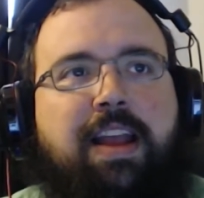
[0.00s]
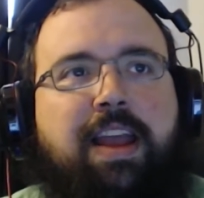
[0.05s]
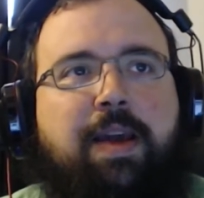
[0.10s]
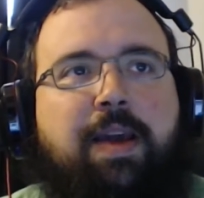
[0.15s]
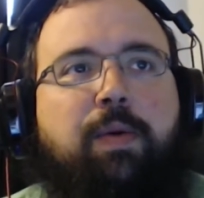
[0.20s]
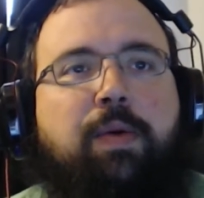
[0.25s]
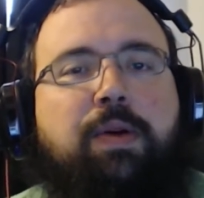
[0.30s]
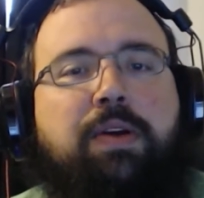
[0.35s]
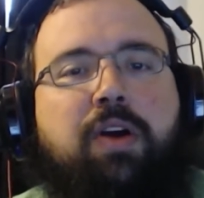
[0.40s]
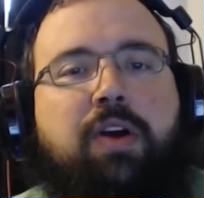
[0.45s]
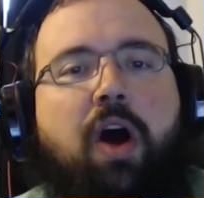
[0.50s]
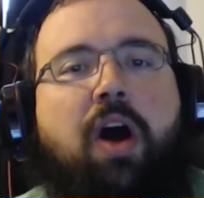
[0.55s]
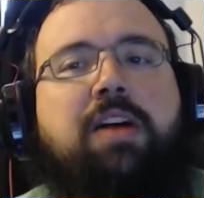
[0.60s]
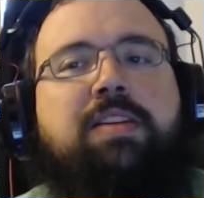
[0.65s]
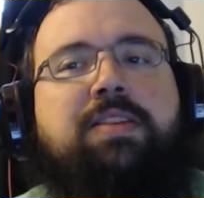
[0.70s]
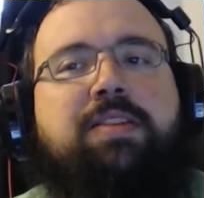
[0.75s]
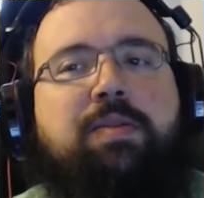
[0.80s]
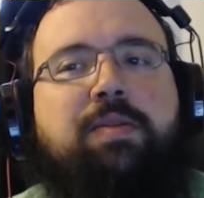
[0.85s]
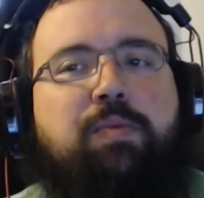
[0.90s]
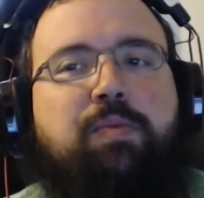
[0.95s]
it would
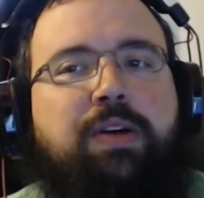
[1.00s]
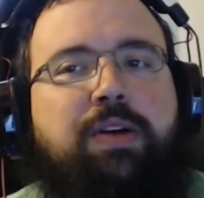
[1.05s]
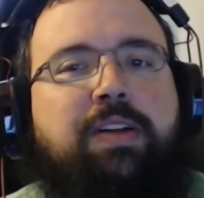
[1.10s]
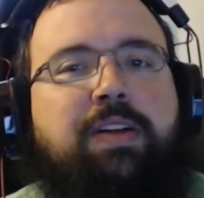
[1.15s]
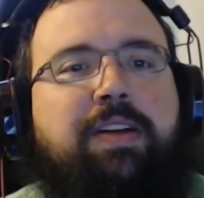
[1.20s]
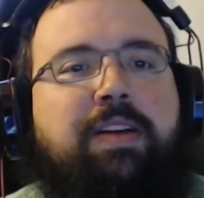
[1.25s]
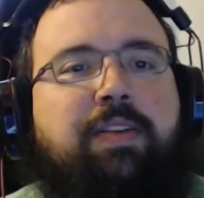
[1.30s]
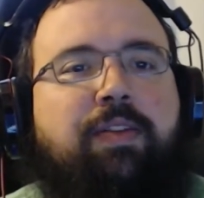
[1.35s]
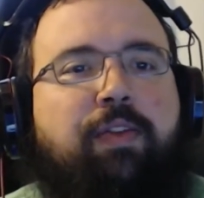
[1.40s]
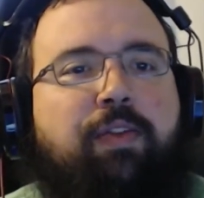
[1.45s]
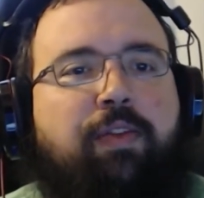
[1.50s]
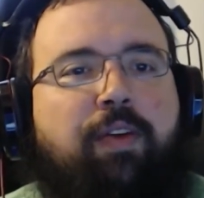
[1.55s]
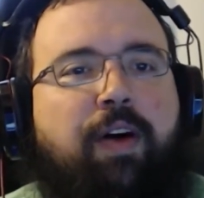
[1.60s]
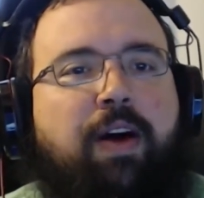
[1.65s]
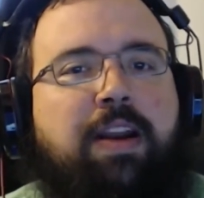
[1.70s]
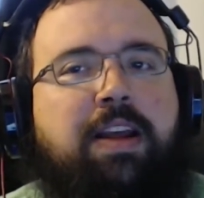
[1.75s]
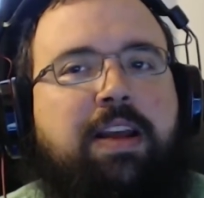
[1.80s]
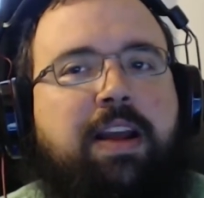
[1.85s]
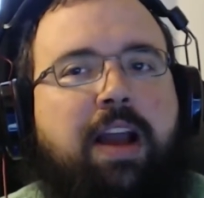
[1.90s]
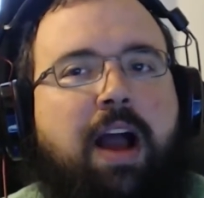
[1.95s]
cause some really
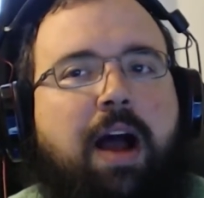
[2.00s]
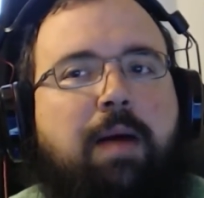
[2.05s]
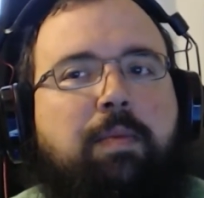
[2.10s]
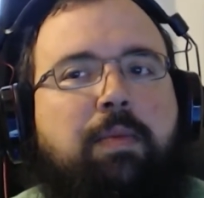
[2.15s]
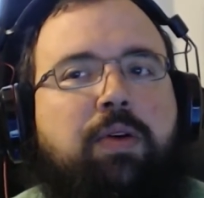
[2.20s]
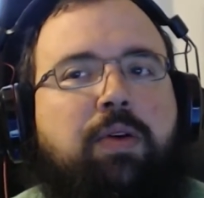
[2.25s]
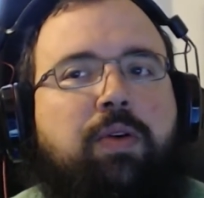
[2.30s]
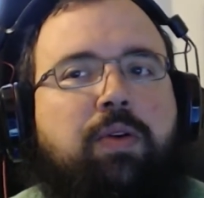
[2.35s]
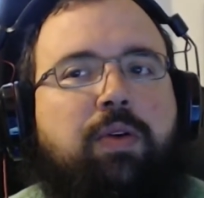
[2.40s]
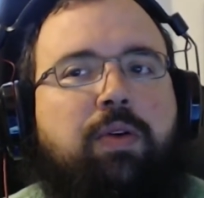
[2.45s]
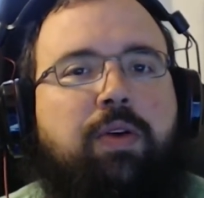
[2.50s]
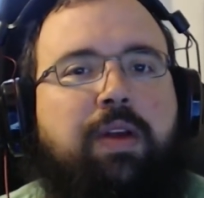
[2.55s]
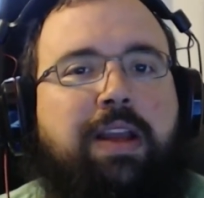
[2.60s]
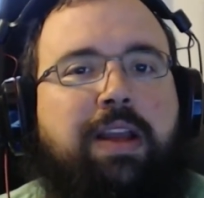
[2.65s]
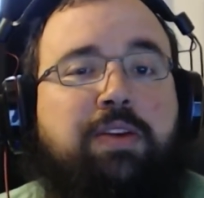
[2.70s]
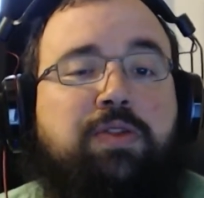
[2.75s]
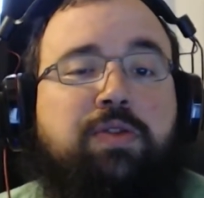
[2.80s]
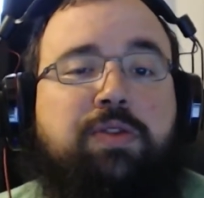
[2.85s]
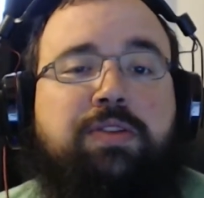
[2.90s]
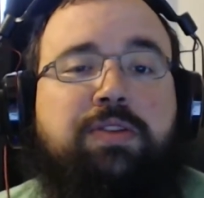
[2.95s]
funny, comical,
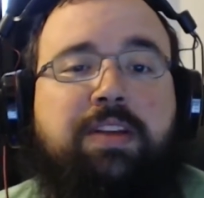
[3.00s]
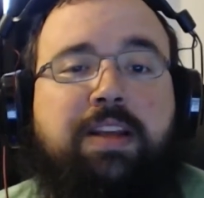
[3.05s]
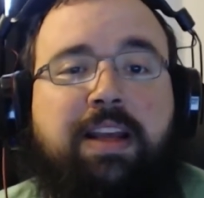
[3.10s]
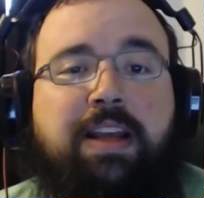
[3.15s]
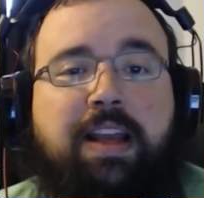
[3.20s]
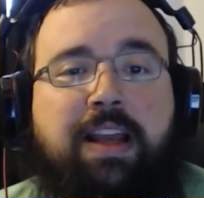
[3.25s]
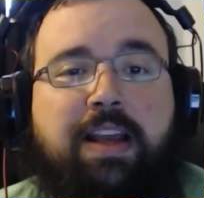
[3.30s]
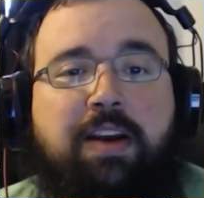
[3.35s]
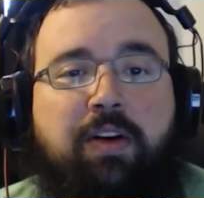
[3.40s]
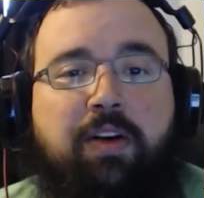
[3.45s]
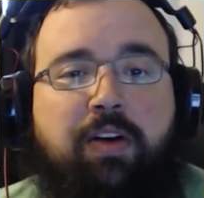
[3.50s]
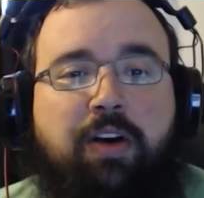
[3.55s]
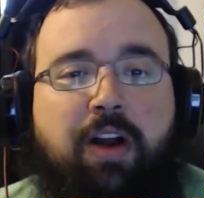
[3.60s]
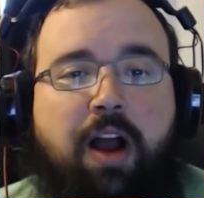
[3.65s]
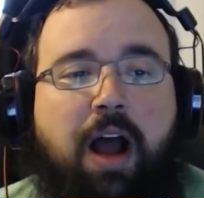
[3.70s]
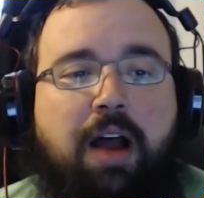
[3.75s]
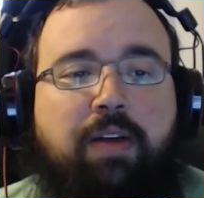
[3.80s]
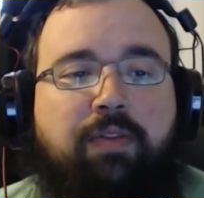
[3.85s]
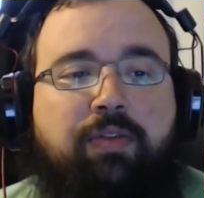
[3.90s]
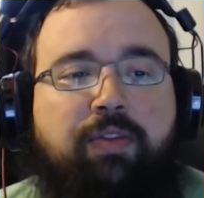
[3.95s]
interesting inner
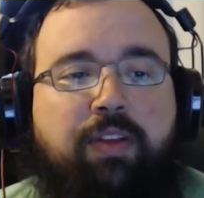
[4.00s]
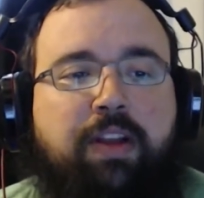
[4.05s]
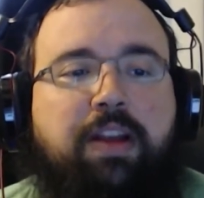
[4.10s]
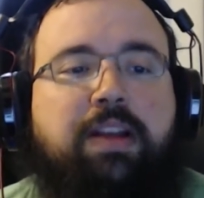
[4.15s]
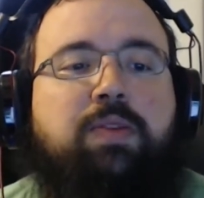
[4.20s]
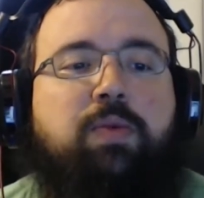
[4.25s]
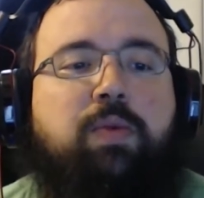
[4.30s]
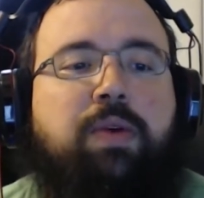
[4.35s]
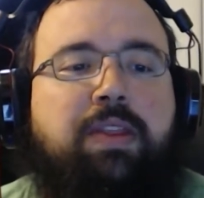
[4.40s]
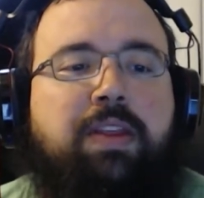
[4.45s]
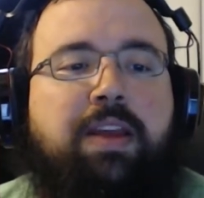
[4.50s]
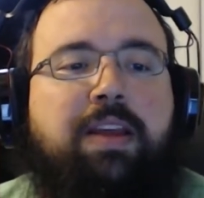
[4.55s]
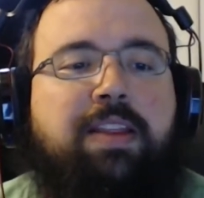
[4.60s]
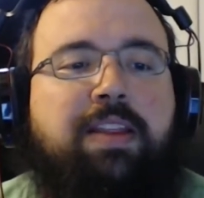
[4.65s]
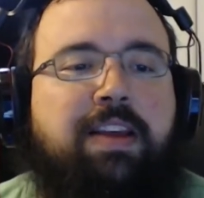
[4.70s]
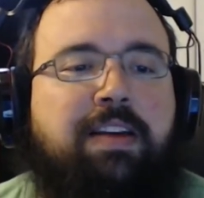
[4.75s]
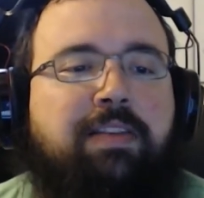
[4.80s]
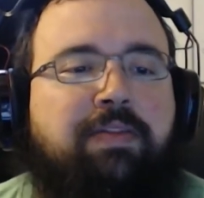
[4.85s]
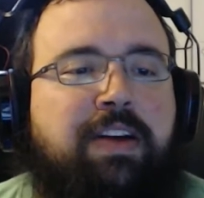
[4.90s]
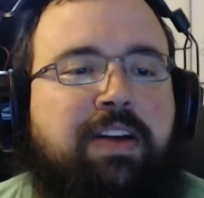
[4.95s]
conflict
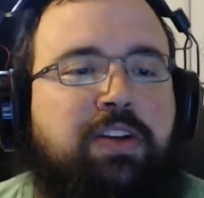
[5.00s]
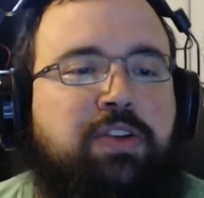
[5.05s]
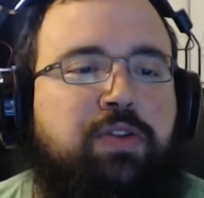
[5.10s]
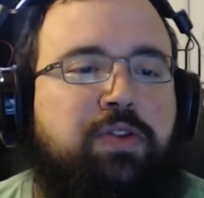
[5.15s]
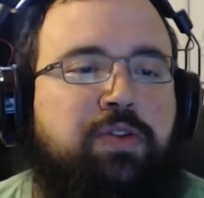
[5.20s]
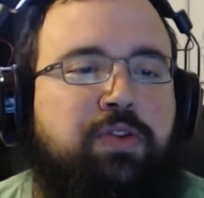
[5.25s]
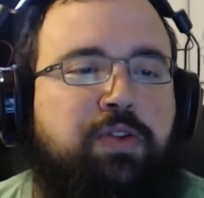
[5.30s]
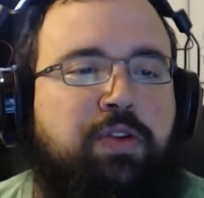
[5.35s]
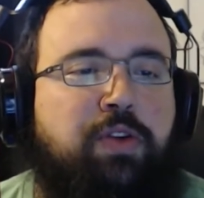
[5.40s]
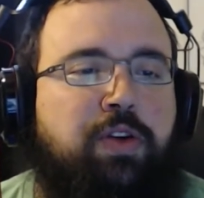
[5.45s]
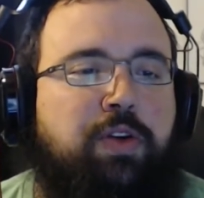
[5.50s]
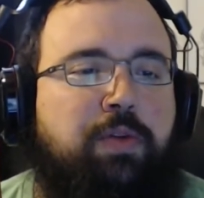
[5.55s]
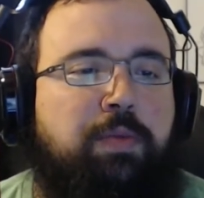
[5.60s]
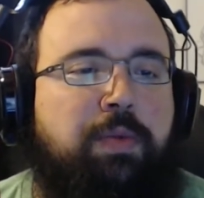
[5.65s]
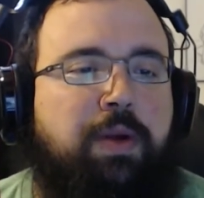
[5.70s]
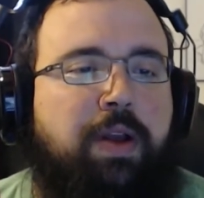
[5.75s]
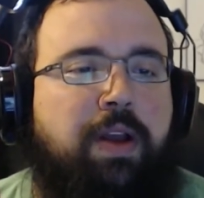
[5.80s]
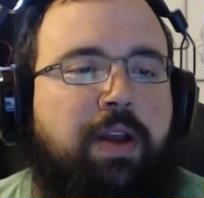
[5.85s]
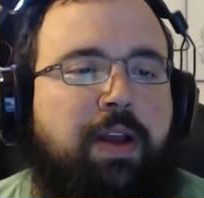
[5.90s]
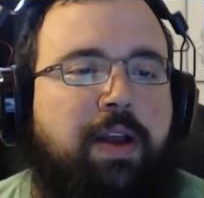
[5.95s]
within the Avengers group